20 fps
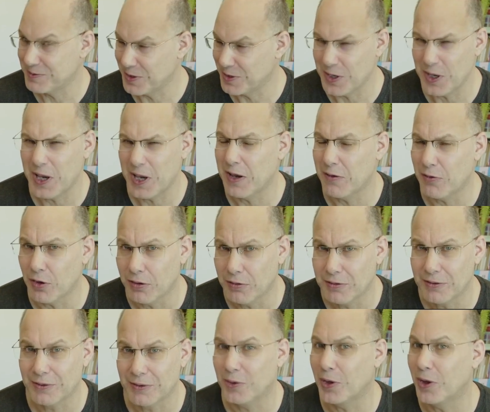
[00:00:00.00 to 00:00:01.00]
ever,
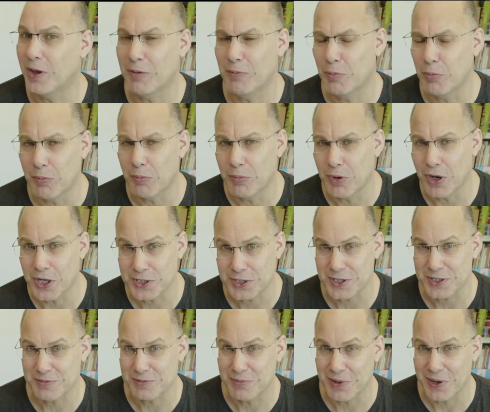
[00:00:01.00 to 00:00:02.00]
although I am a bit biased because
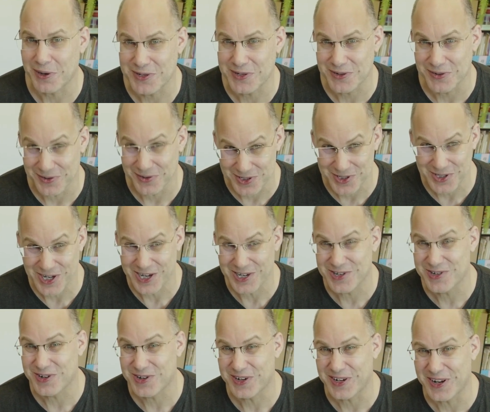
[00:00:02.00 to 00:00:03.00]
I'm married to her, is Jane
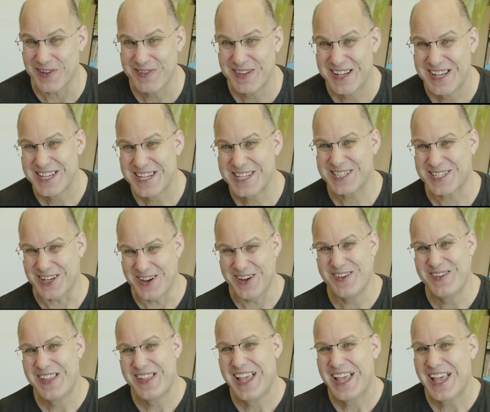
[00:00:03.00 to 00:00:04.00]
Trotter. So
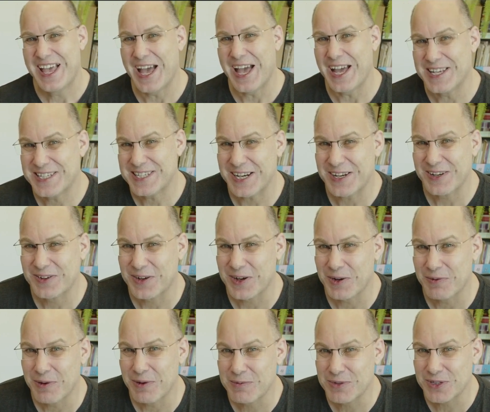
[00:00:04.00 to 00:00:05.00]
take a look at her
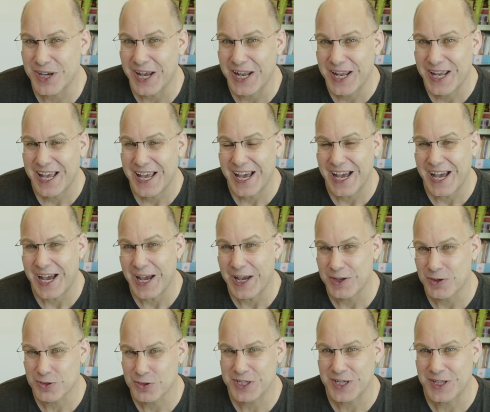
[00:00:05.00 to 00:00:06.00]
website.
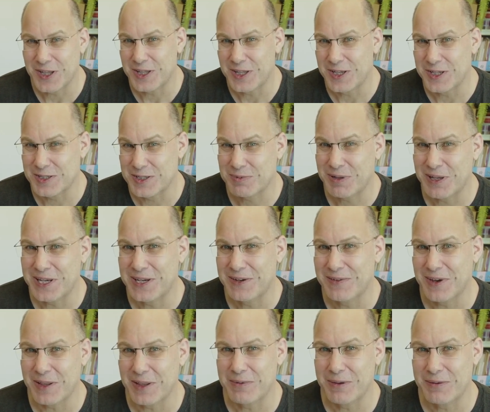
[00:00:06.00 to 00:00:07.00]
You'll see that there's plenty of
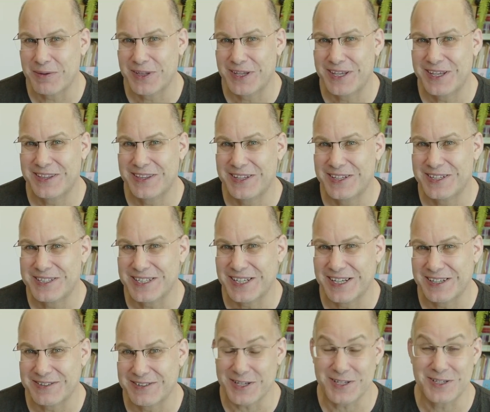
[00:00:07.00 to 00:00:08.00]
other people there,
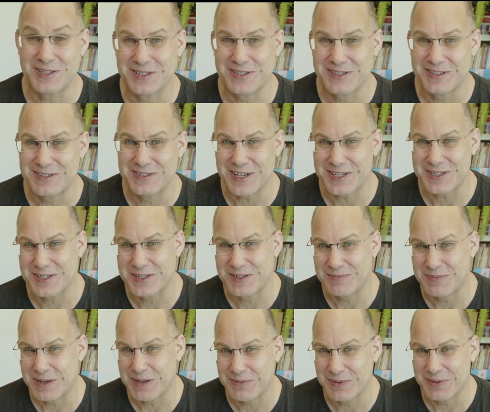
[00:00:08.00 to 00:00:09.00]
that dozens and dozens of
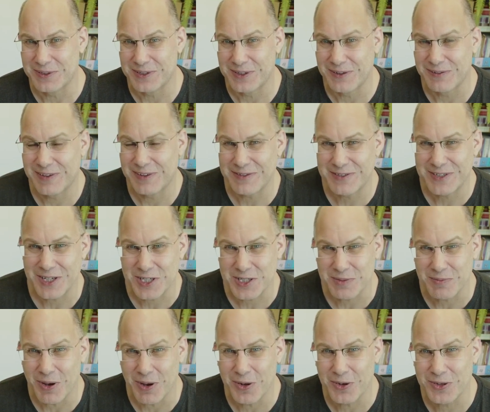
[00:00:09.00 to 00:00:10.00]
people that have left
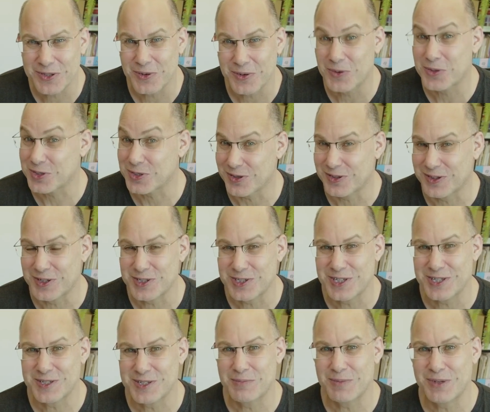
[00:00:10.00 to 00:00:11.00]
testimonials that also think
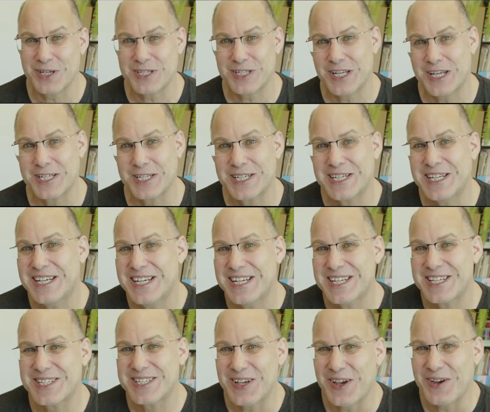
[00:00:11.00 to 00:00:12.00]
she's the bee's knees.
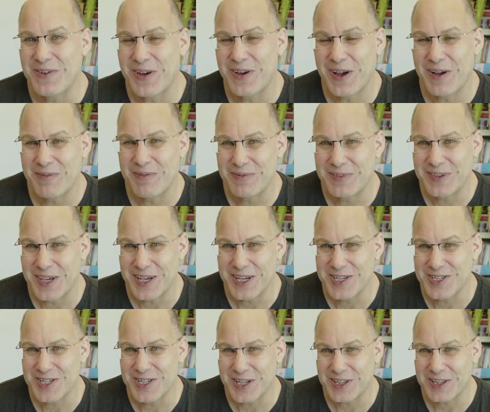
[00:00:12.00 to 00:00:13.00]
So you can
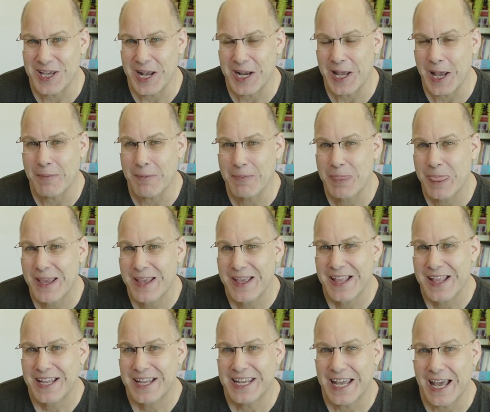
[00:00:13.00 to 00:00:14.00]
check that out.
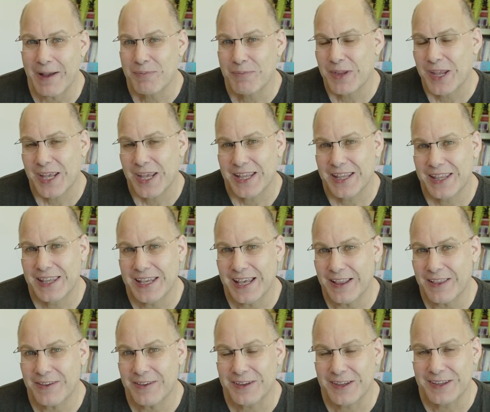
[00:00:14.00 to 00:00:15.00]
Now, the
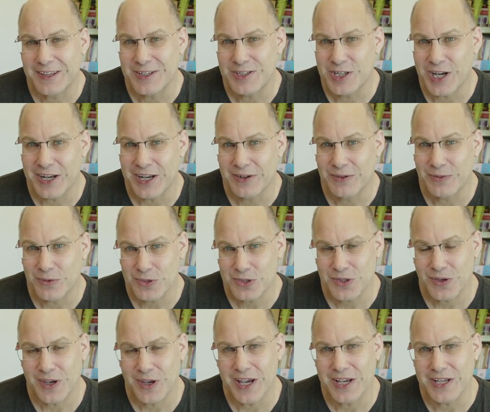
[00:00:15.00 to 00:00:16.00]
other thing that Jane also
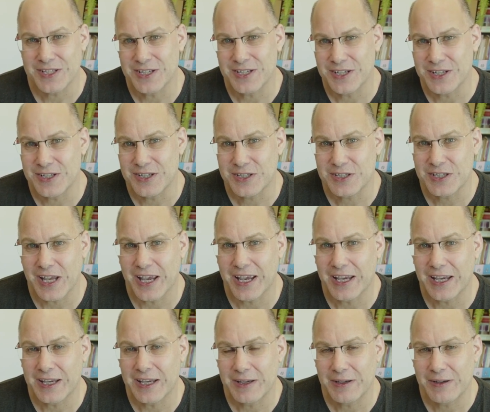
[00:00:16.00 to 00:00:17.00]
has is
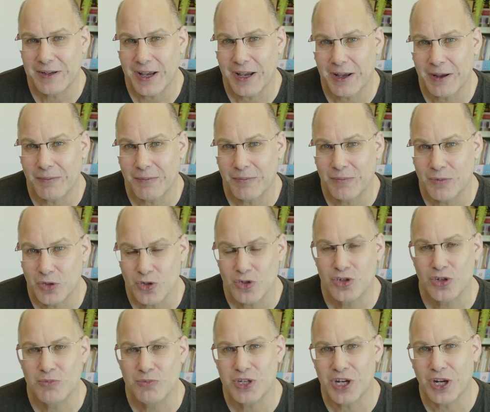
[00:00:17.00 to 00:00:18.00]
a
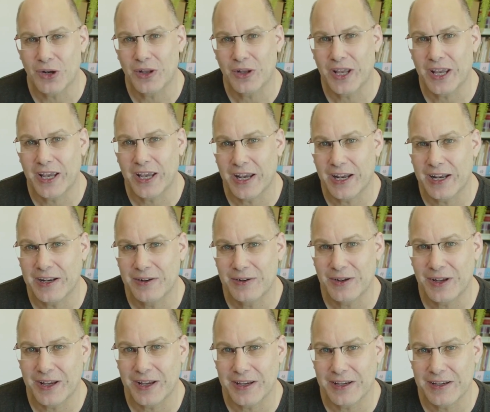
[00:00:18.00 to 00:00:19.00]
YouTube channel and
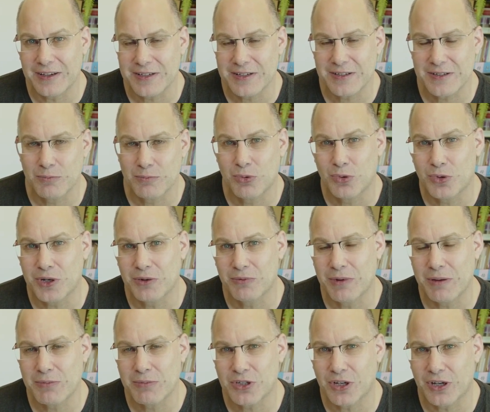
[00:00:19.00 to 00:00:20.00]
a supporting
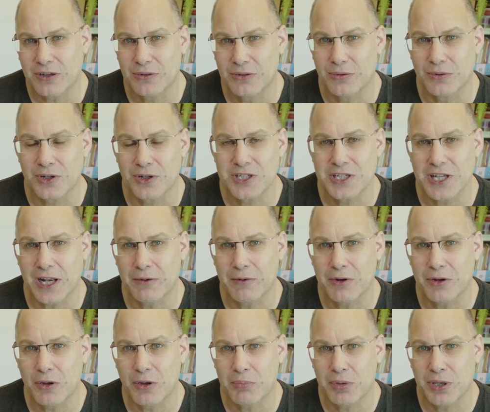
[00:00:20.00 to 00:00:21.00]
website called
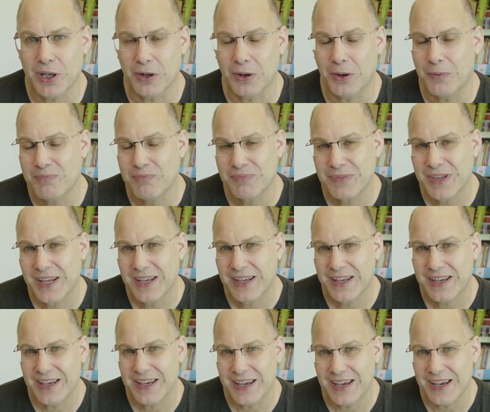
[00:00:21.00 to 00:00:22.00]
Accelerando Piano.
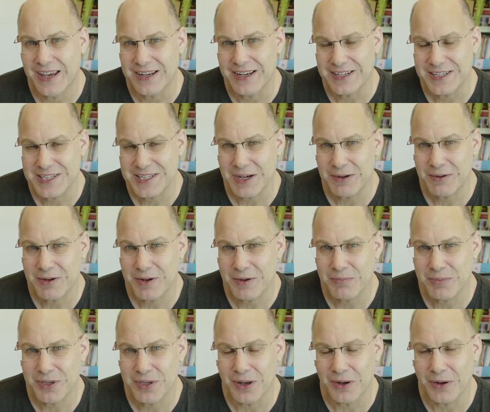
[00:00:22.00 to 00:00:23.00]
And Accelerando
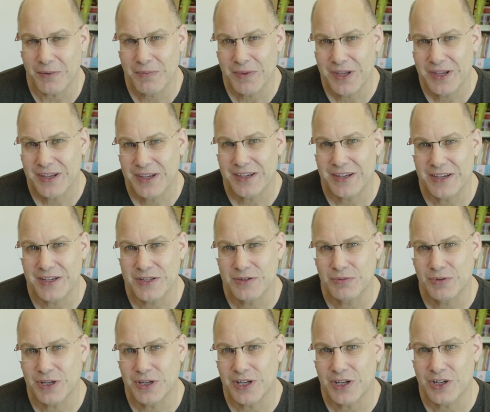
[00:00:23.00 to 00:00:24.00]
Piano is
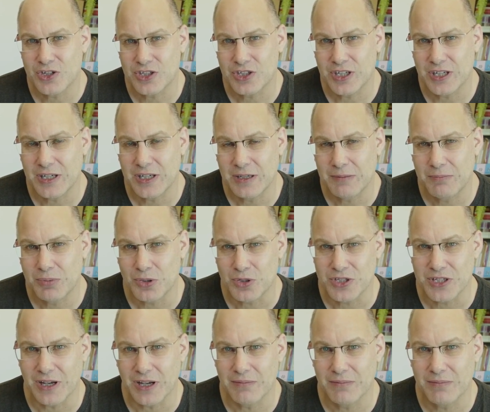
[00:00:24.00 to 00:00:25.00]
where she puts
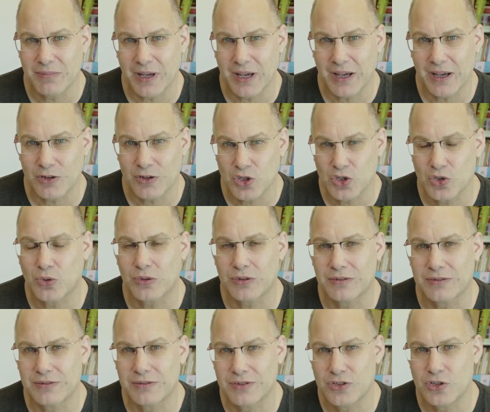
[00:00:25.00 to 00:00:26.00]
up
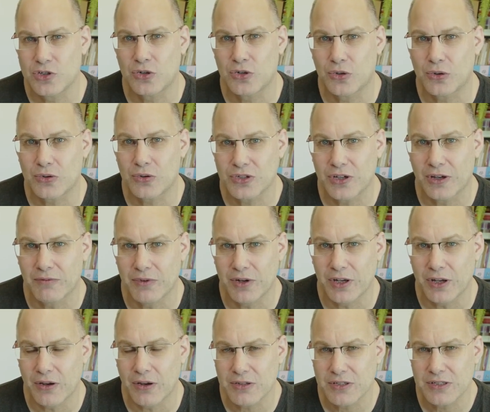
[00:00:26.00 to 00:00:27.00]
short tutorial type
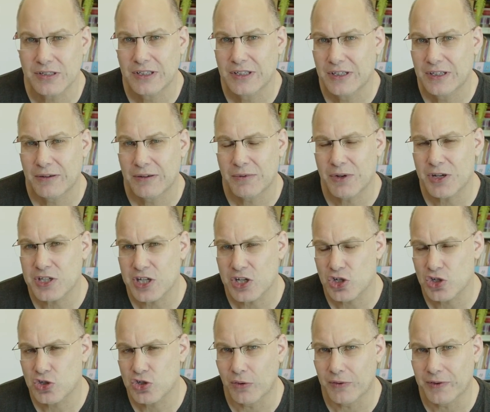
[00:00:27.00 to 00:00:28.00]
videos. When I say
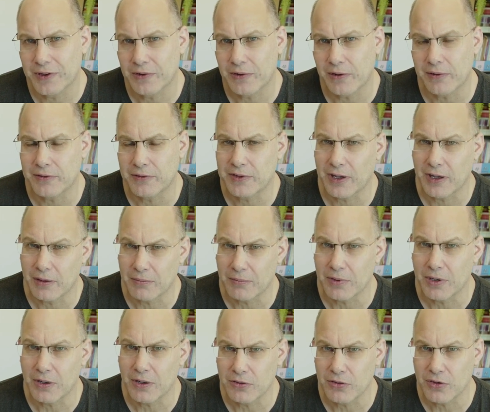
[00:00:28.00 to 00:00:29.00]
short, they're not
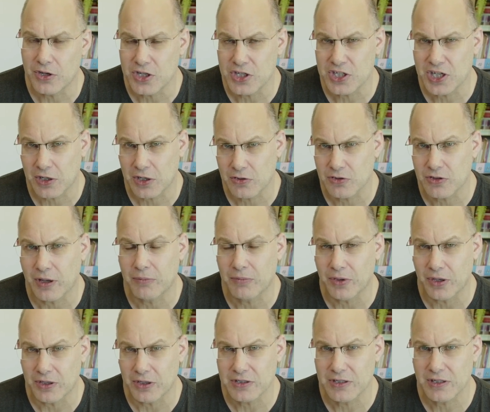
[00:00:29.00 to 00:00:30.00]
30-second type
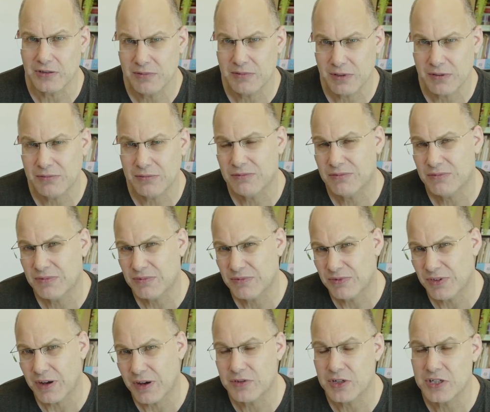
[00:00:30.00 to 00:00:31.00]
things. They're
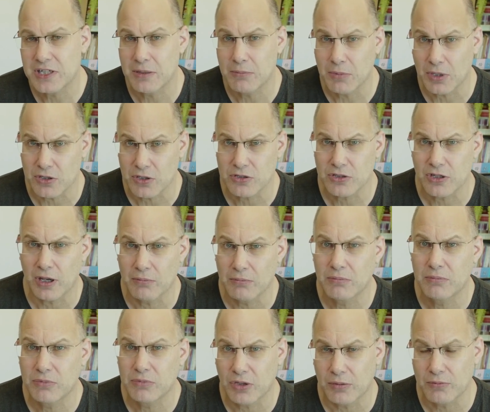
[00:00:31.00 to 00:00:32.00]
5 to 10 minute type
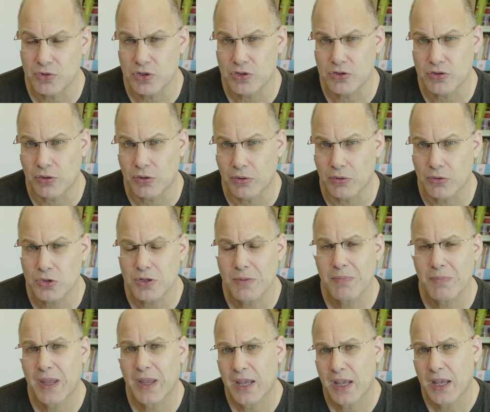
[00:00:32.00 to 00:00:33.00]
tutorials,
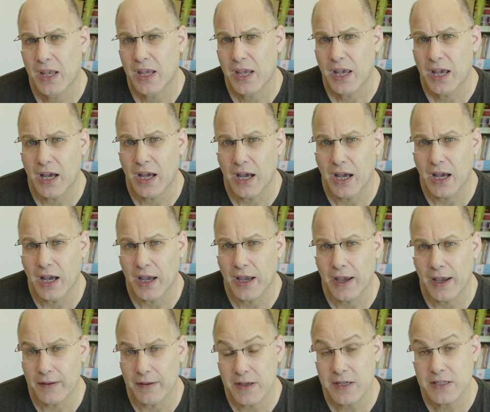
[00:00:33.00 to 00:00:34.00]

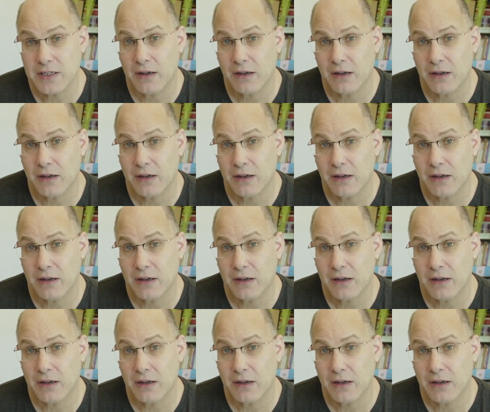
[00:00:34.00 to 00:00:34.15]
and these are